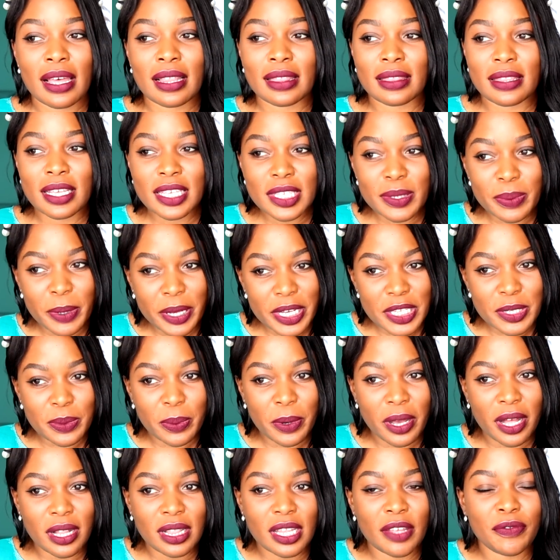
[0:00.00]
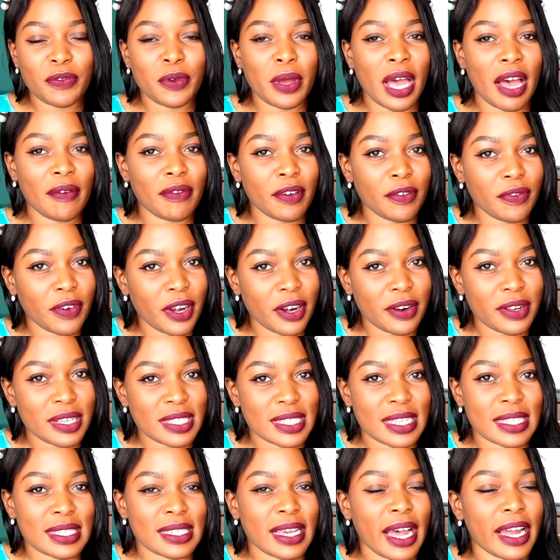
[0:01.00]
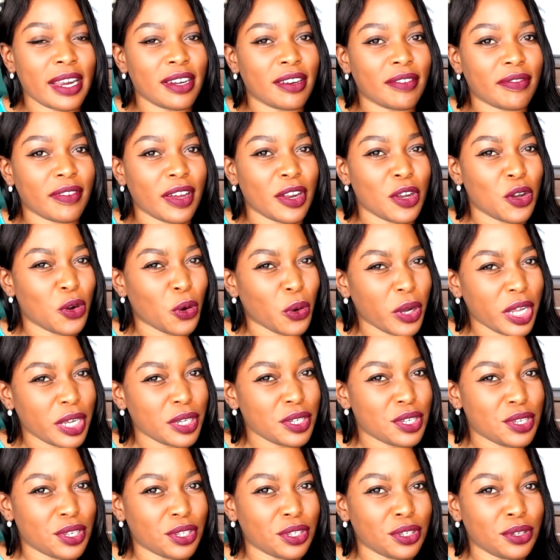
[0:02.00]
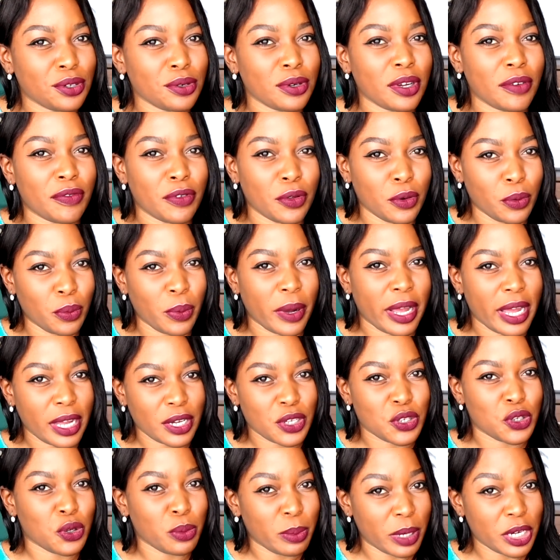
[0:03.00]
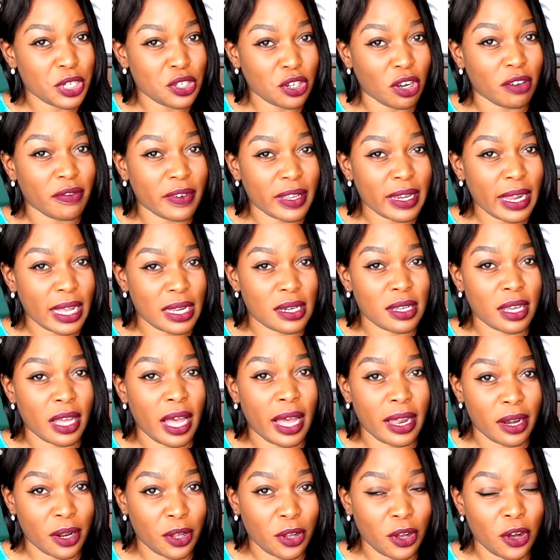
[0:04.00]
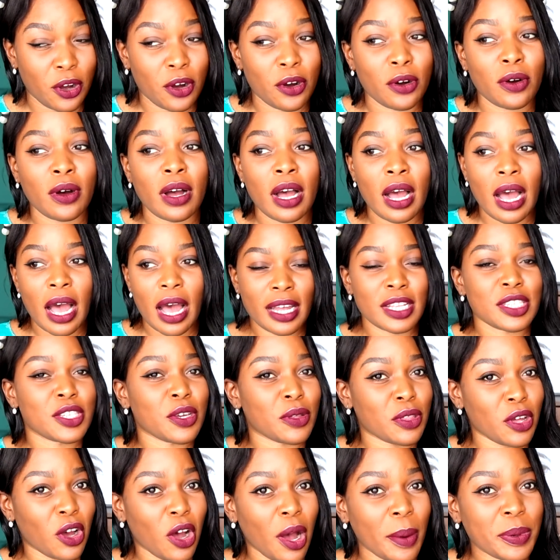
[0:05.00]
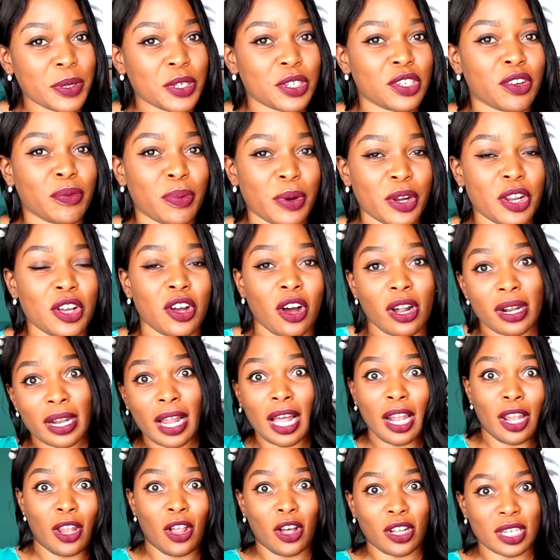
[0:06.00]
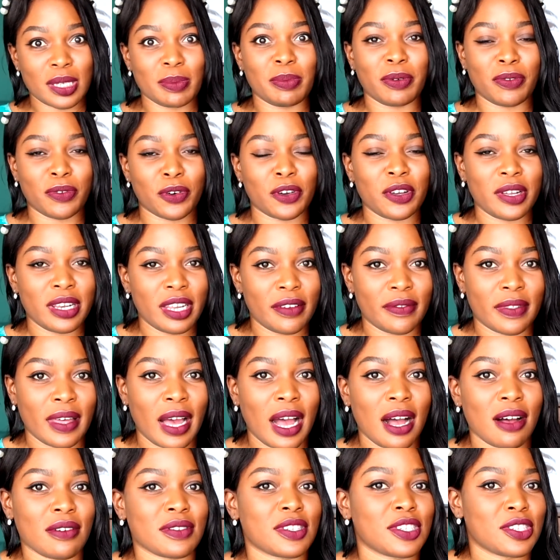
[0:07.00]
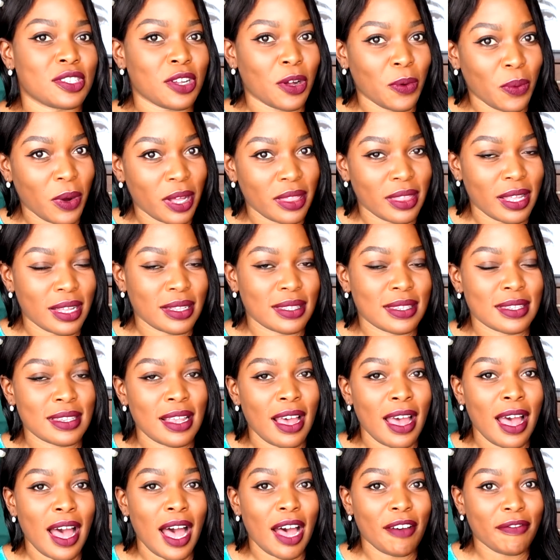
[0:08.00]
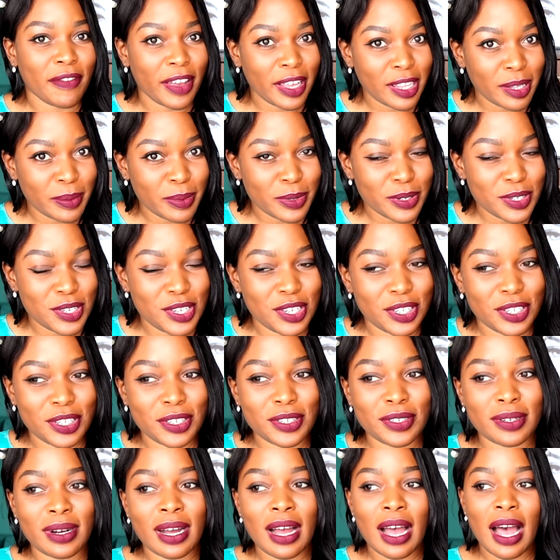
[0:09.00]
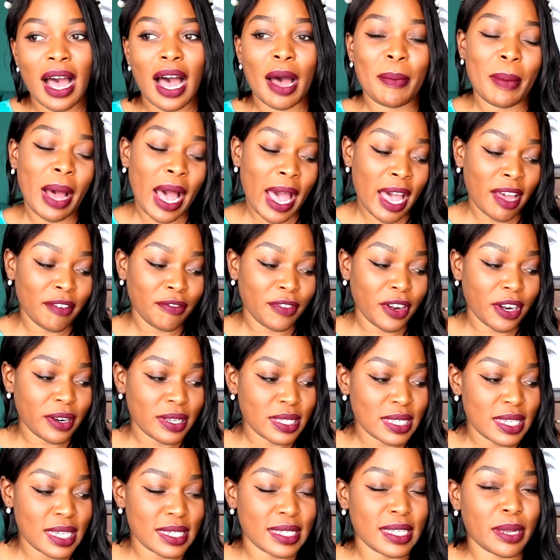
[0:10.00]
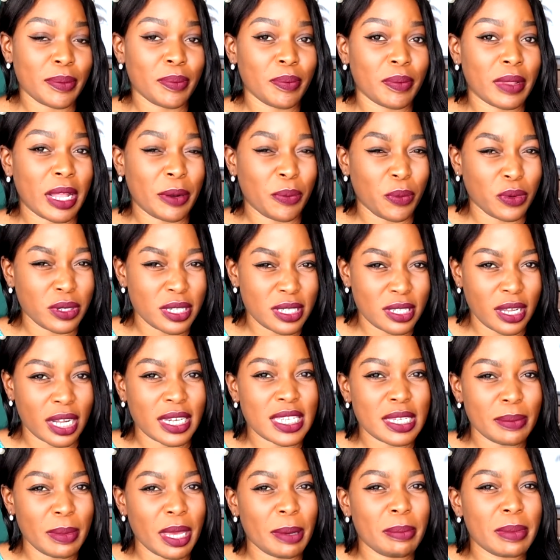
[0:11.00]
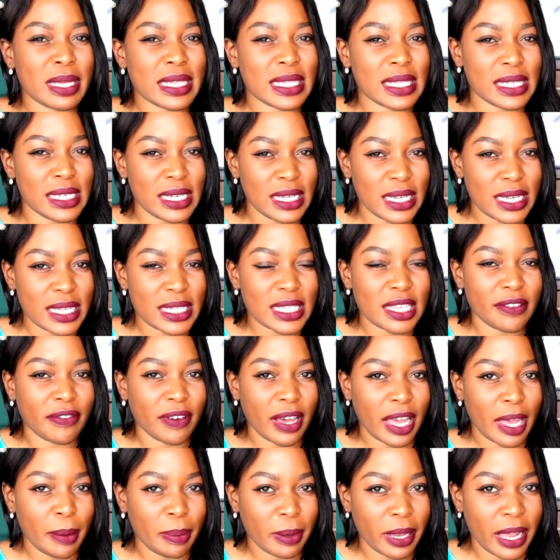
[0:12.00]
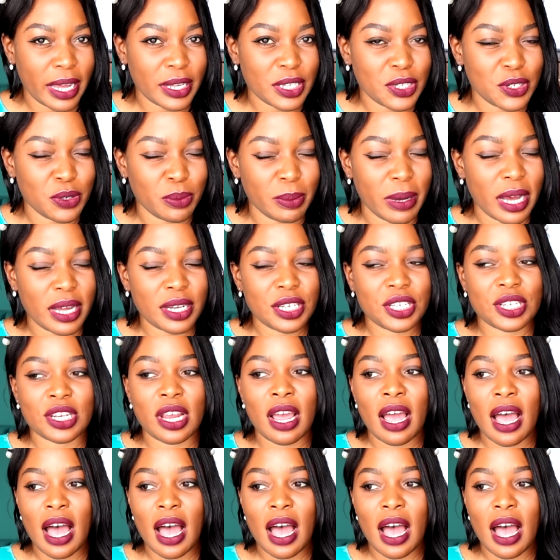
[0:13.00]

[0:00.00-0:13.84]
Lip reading: This works well if you have a fragrance that's kind of annoying to you if you wear too much of it at a go, and so the option of putting on a lot before you leave the house is not one that's available to you. I have fragrances that will start to make me sneeze if I apply too much.